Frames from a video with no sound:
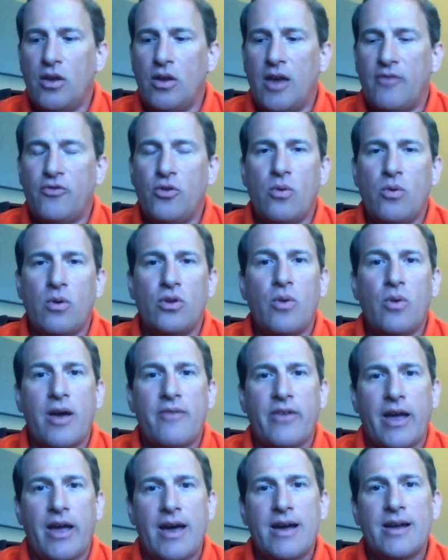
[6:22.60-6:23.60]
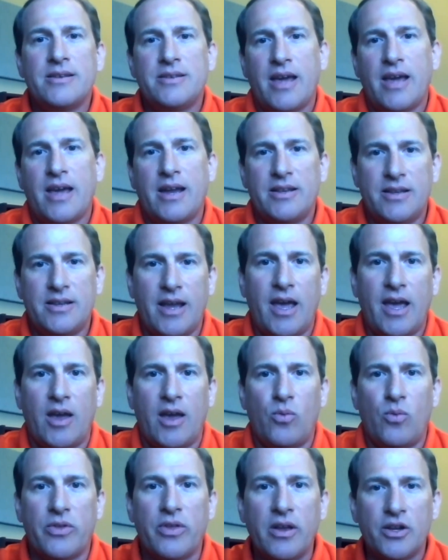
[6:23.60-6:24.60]
if you have a contact
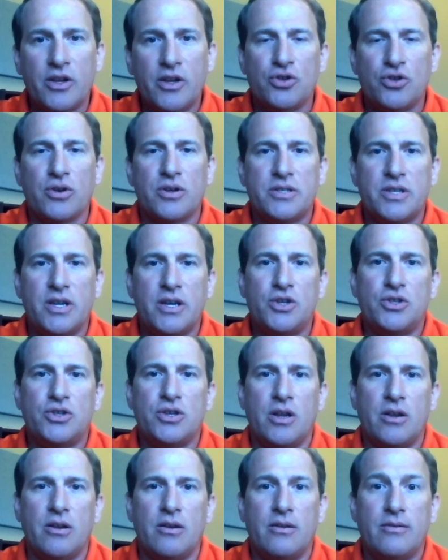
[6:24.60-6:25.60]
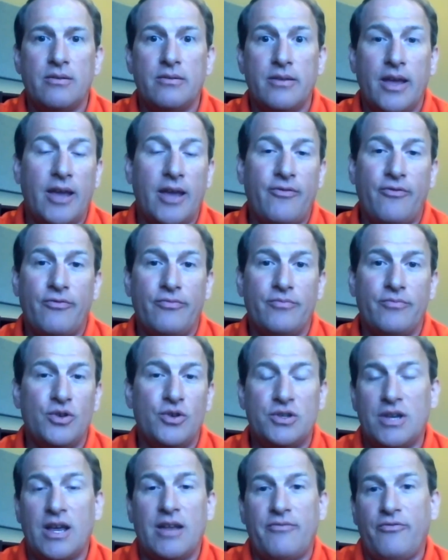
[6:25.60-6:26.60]
day within a jurisdiction, if
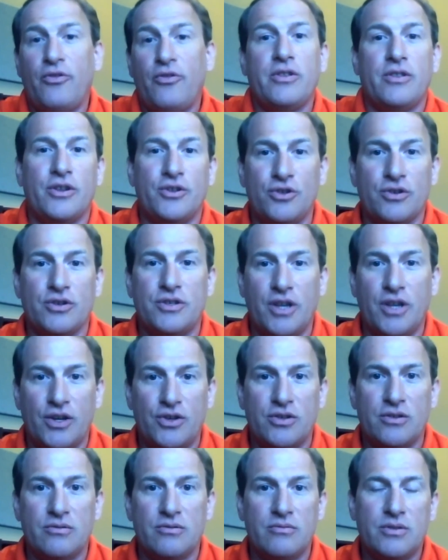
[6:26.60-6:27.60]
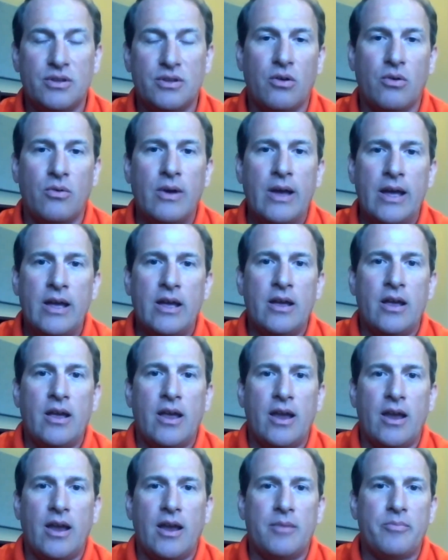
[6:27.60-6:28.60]
you set foot in the jurisdiction. So
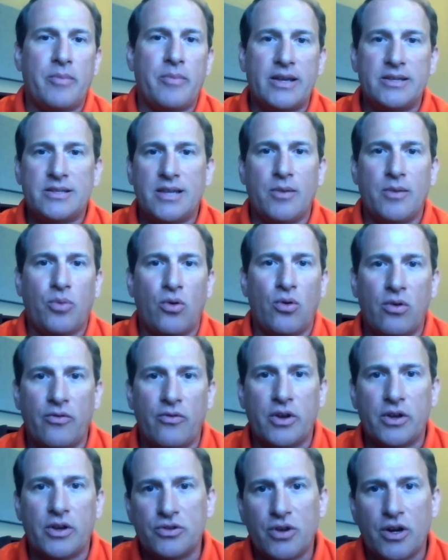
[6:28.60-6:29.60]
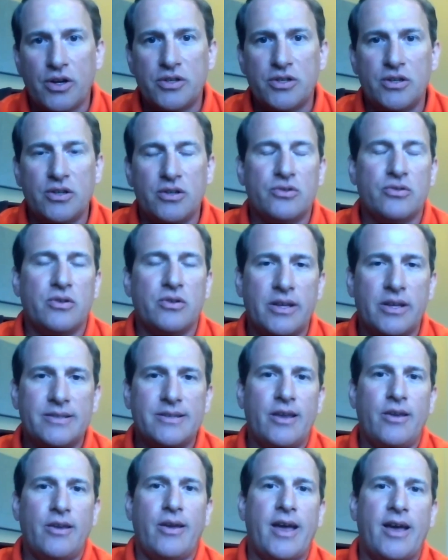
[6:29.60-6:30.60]
in my example of a construction industry, let's
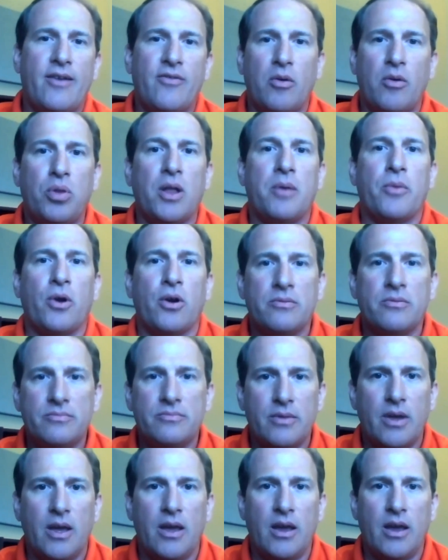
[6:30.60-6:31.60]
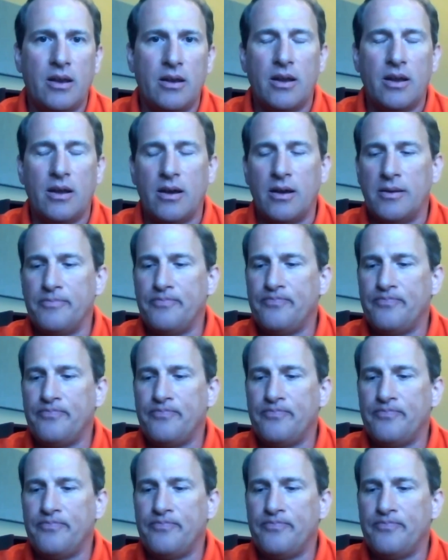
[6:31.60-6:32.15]
say you have a plumber, and